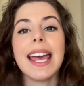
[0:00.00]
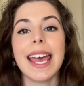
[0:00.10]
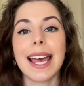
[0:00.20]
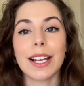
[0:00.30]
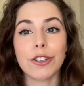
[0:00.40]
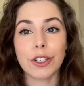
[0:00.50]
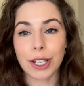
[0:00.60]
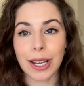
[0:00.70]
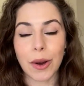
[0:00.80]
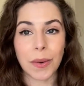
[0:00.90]
And
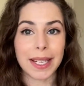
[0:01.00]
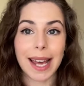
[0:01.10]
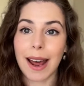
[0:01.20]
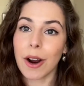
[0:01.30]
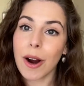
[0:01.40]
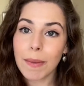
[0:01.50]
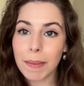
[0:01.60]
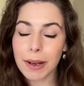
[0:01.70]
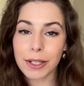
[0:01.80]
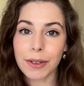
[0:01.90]
she always had art
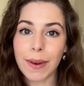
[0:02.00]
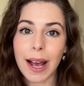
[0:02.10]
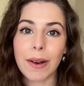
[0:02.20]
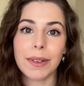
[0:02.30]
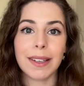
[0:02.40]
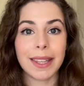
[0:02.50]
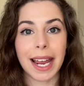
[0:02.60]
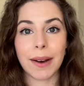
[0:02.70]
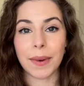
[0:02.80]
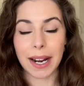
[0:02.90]
books around
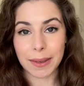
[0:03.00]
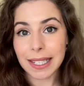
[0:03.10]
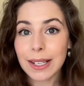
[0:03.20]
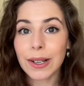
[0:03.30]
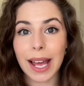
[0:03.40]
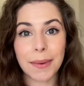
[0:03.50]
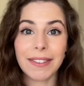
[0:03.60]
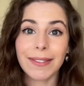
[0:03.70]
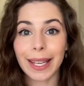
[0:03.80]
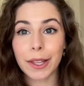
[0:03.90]
that when I was little, I would
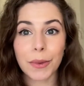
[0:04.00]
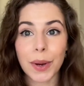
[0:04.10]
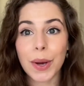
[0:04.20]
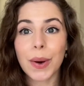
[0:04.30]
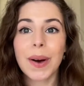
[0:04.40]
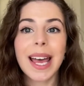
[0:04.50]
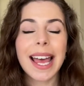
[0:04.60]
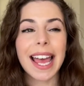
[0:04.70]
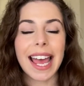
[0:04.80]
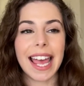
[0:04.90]
flick through
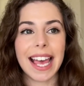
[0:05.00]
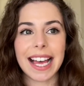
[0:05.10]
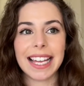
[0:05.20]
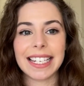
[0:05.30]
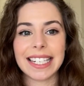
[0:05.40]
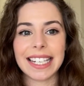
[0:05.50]
and